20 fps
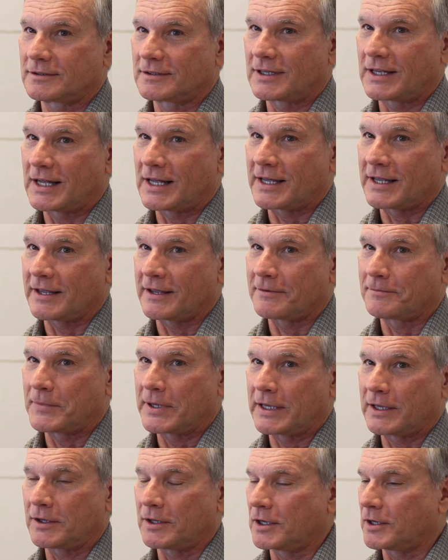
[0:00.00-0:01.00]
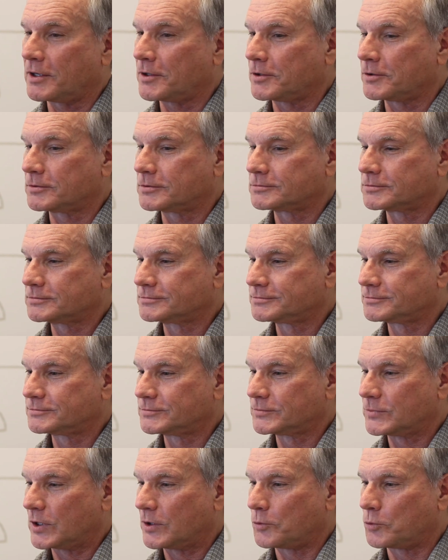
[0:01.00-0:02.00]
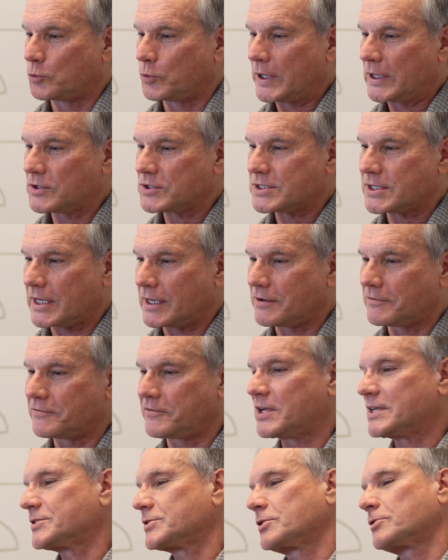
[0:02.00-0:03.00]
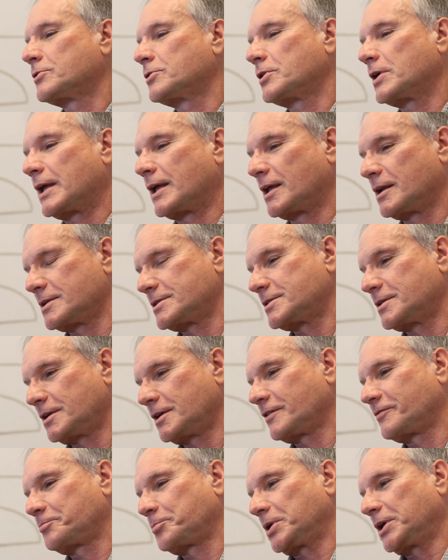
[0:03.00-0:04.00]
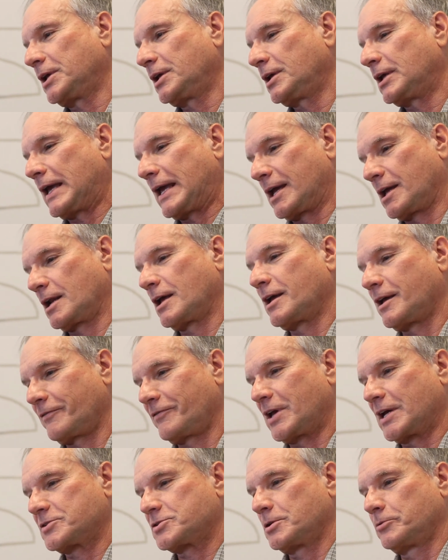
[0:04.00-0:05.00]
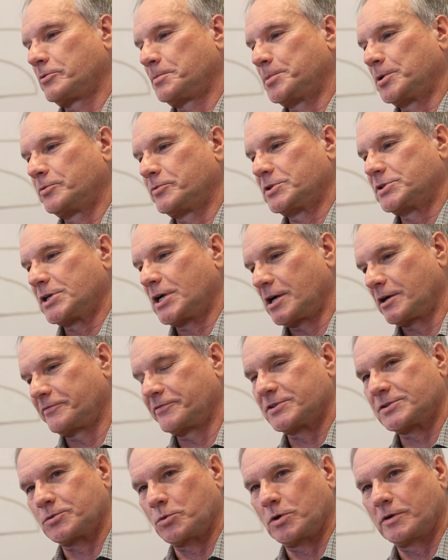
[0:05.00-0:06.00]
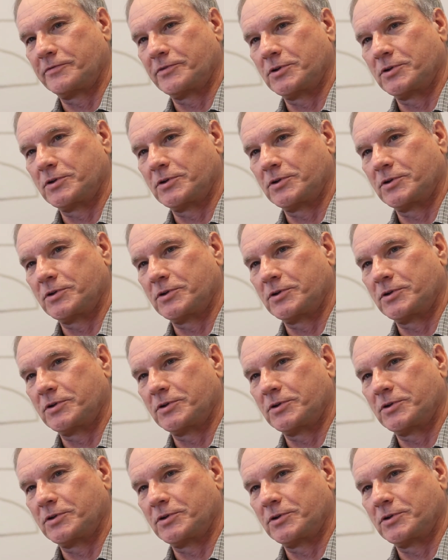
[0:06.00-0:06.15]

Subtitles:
I am a real estate investor and a CFP, and I have actually been retired for 12